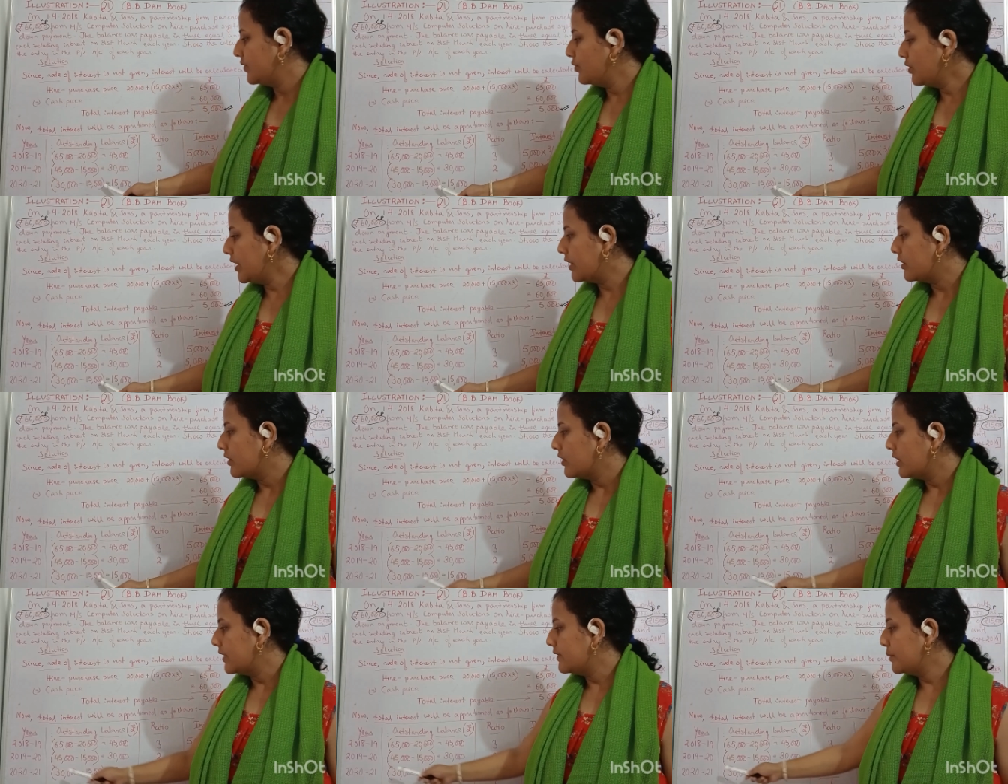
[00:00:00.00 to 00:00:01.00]
Okay,
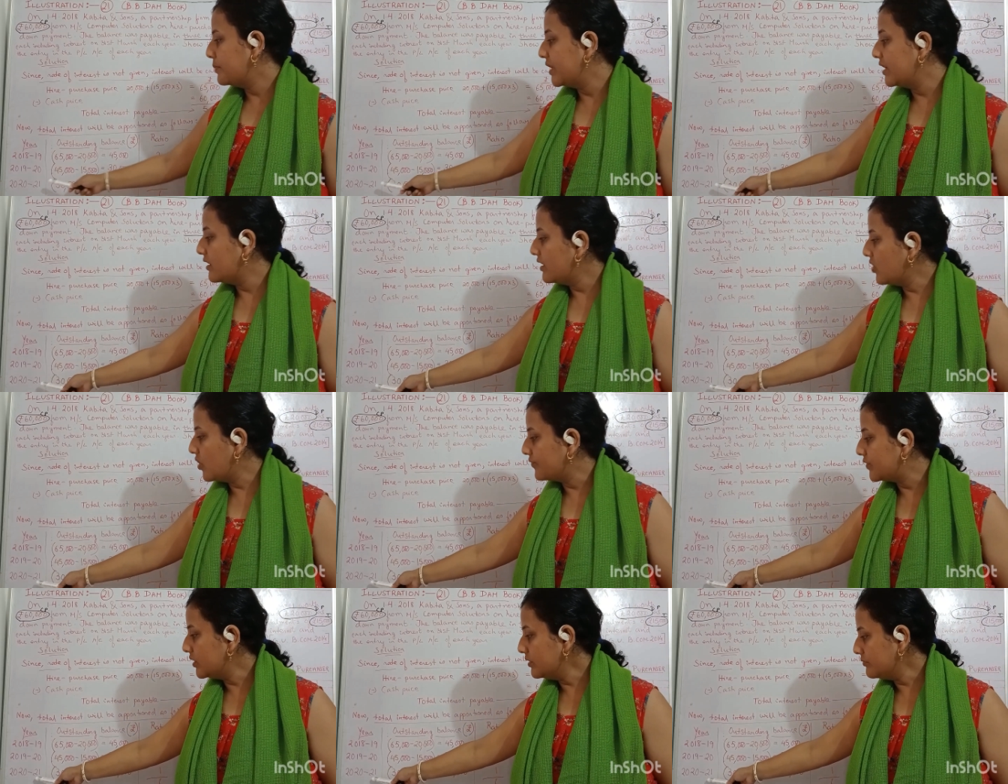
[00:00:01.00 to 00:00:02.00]
in the beginning
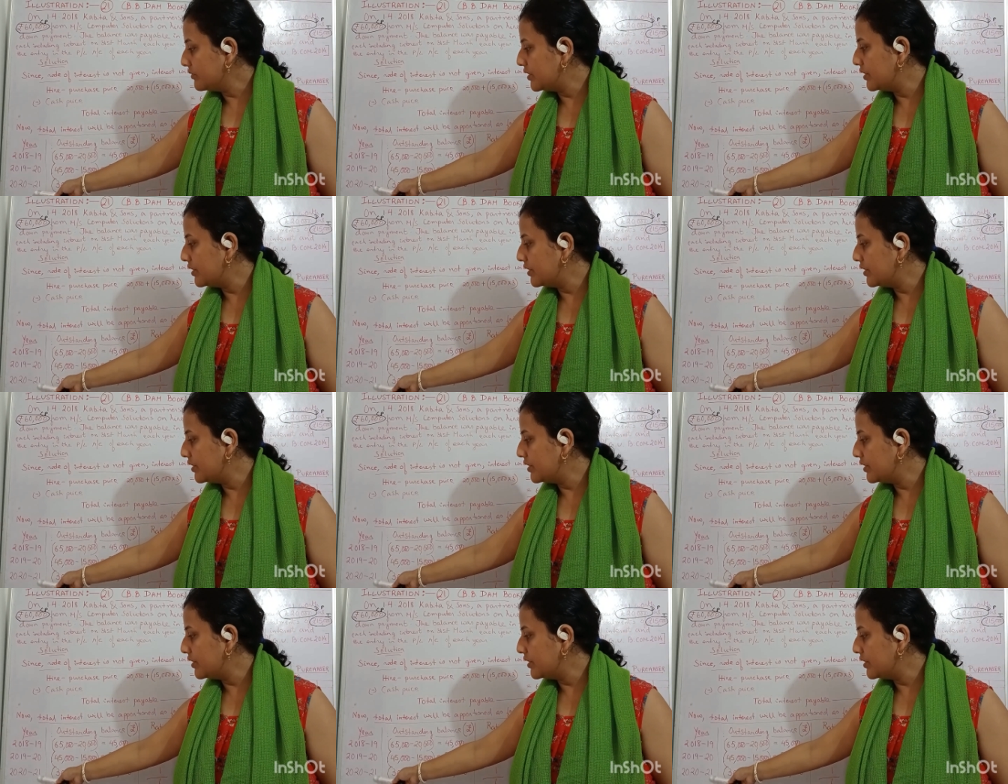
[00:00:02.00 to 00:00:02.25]
of the